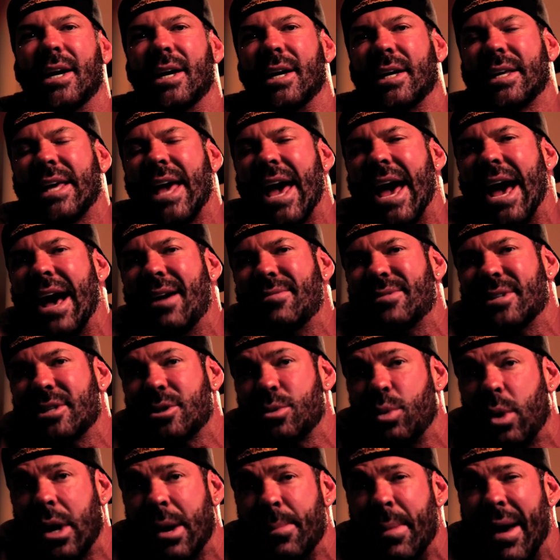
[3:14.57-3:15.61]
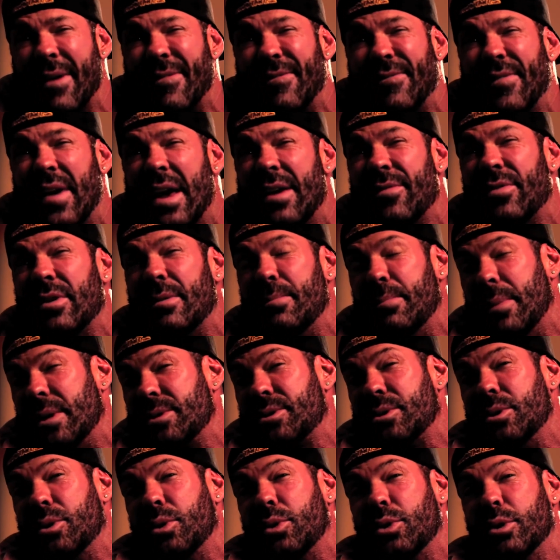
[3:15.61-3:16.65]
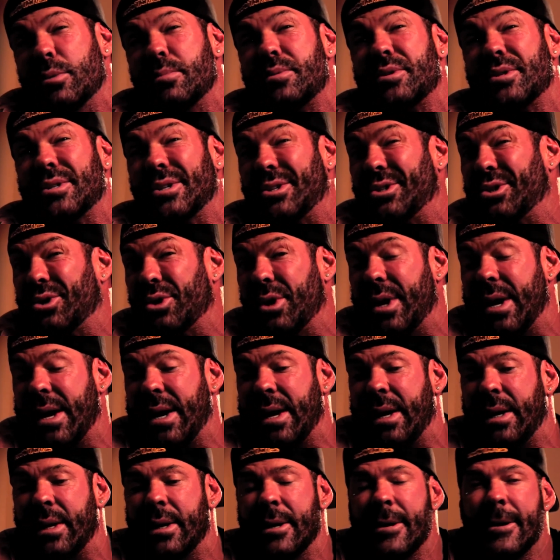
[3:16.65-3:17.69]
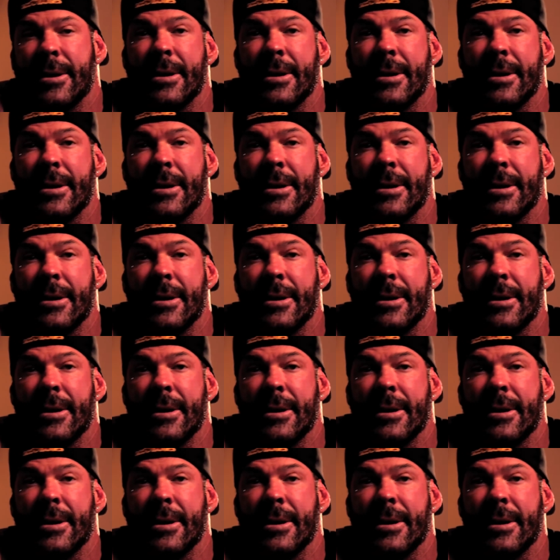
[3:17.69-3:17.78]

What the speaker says: Calves is one of my favorite muscle groups to train,